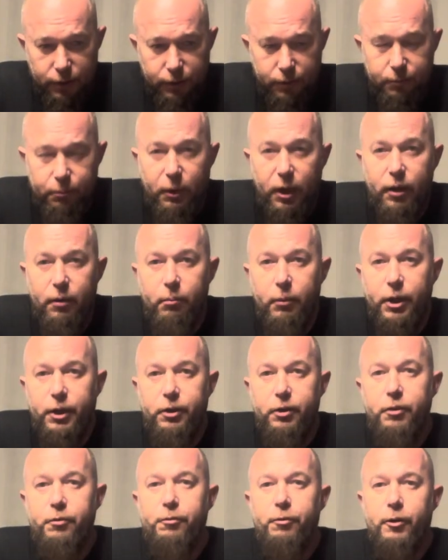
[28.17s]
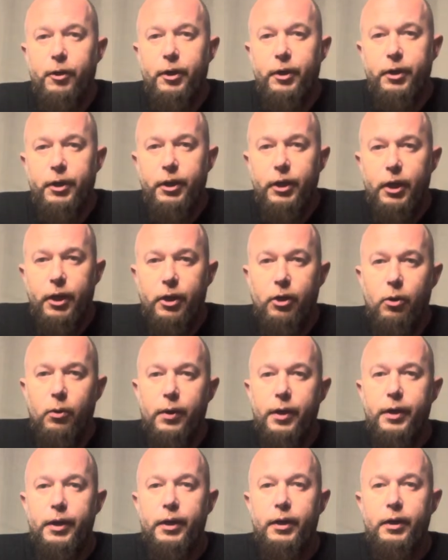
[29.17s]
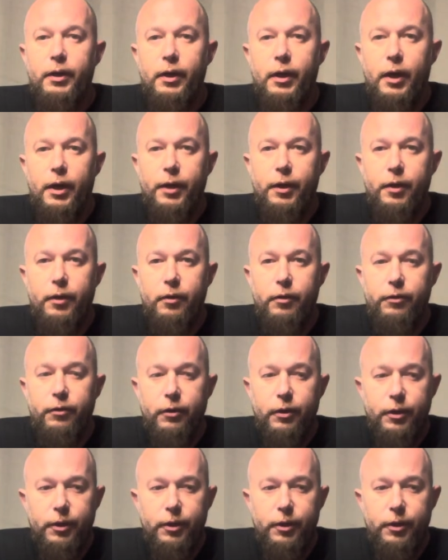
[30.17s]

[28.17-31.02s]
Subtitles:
my good friend EA Koetting had